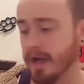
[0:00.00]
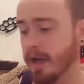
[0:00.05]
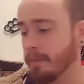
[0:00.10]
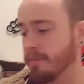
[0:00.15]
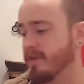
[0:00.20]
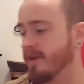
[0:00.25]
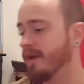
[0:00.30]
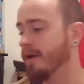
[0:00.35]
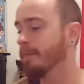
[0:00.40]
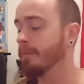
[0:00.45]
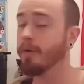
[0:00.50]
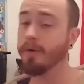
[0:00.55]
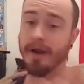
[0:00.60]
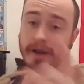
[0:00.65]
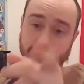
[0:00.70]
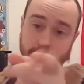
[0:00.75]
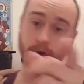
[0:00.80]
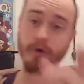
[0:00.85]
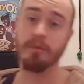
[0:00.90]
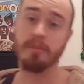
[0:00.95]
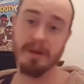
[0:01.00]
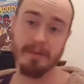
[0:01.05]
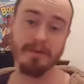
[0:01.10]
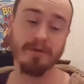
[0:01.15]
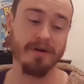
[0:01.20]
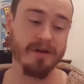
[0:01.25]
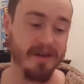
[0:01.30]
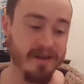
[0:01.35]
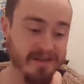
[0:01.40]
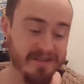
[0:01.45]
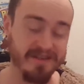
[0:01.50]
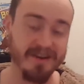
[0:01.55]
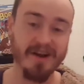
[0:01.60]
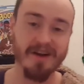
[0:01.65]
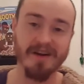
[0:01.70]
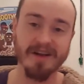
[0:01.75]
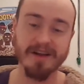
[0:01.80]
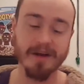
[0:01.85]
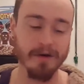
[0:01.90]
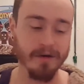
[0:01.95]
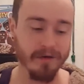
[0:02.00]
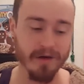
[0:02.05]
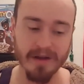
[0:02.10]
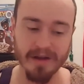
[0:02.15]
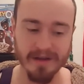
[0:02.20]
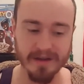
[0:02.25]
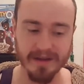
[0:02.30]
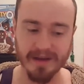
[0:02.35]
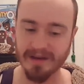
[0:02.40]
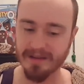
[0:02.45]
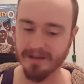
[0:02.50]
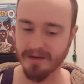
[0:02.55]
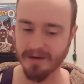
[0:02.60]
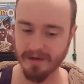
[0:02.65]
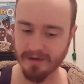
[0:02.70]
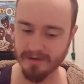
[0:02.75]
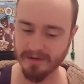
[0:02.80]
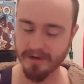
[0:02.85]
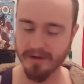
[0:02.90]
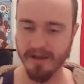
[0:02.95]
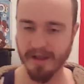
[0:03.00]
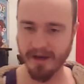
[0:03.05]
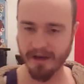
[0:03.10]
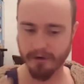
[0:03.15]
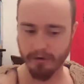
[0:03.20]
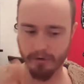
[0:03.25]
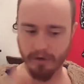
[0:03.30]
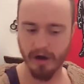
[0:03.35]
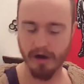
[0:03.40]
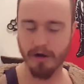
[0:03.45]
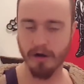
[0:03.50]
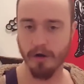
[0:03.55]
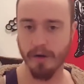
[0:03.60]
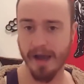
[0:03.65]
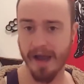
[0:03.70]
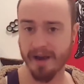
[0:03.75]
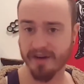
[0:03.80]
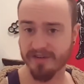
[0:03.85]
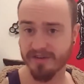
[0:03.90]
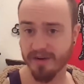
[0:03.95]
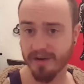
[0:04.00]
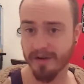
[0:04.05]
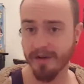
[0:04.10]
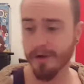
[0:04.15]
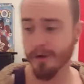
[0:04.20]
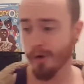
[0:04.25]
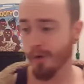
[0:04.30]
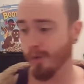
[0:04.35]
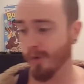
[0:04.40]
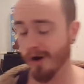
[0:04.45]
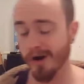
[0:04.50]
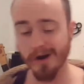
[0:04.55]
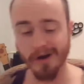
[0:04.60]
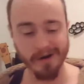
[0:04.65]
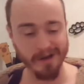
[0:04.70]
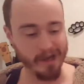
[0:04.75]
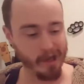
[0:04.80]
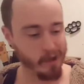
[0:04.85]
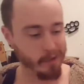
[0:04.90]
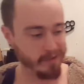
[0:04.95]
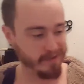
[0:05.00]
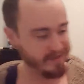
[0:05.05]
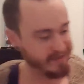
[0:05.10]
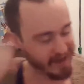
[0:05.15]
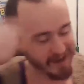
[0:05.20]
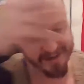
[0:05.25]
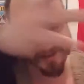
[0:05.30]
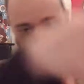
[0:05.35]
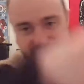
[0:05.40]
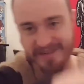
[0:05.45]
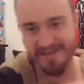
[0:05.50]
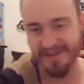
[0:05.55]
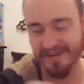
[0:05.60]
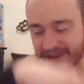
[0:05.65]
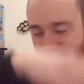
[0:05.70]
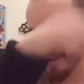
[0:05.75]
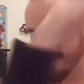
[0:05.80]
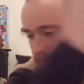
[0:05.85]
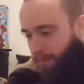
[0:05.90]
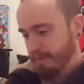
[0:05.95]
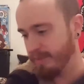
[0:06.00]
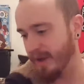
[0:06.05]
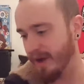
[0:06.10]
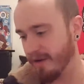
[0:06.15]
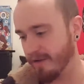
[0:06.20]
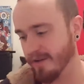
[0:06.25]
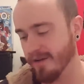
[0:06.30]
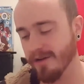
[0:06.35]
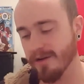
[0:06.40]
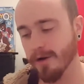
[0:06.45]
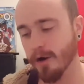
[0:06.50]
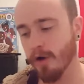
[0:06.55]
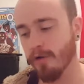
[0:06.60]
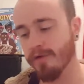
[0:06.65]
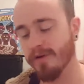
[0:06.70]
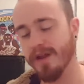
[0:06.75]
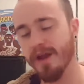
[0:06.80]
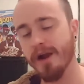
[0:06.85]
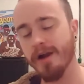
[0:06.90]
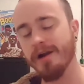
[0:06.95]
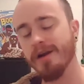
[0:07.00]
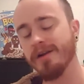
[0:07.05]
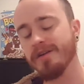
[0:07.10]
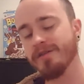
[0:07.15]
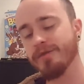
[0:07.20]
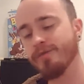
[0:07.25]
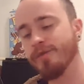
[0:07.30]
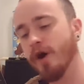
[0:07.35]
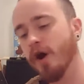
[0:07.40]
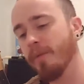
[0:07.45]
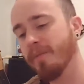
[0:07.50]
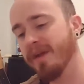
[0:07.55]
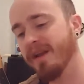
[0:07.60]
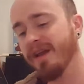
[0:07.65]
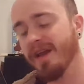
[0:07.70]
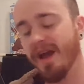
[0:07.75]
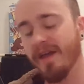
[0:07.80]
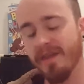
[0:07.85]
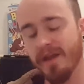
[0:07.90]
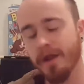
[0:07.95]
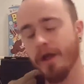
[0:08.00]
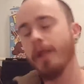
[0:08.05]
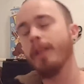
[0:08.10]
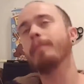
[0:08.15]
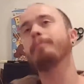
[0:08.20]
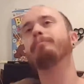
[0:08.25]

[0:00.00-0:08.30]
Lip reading: times. But what I do remember is Jericho getting a little Eddie Guerrero action where, you know, he tosses the belt over there to Roman and then,